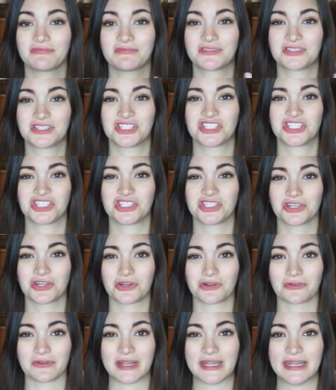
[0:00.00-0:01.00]

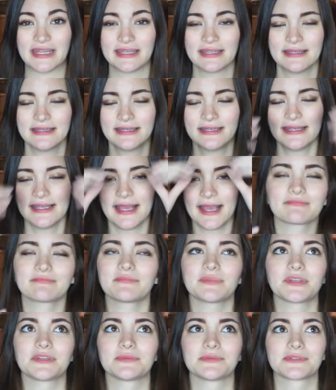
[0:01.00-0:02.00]
sugary,
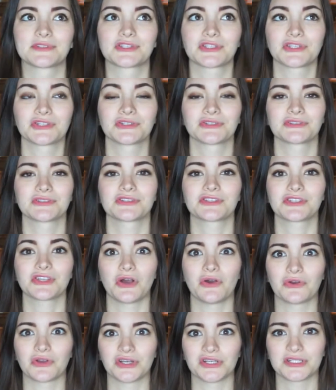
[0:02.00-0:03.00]
but it was
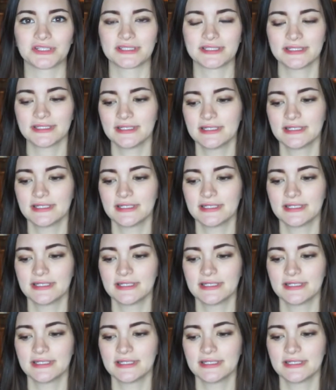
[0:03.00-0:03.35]
so good.